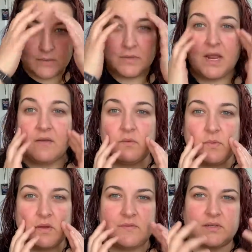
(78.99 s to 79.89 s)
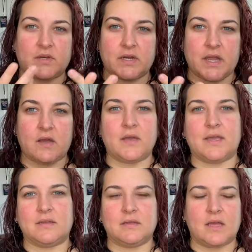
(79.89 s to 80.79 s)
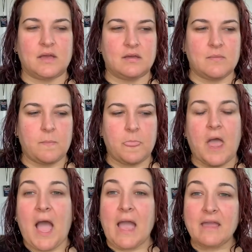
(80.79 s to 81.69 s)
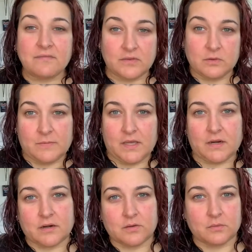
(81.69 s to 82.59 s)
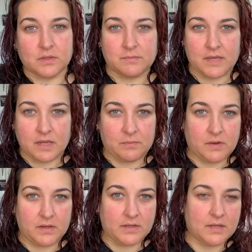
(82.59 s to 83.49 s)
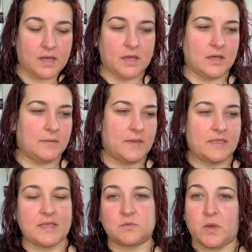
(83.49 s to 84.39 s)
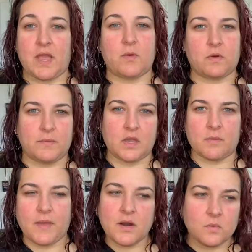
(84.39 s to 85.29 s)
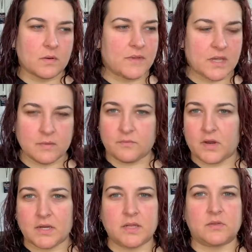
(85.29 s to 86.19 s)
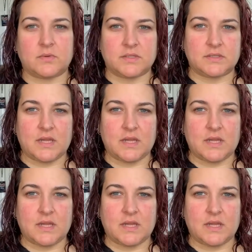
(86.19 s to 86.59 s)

I mean, I have a bare face right now and I feel better with makeup on, and that's why I wear makeup. I don't wear makeup for any other reason.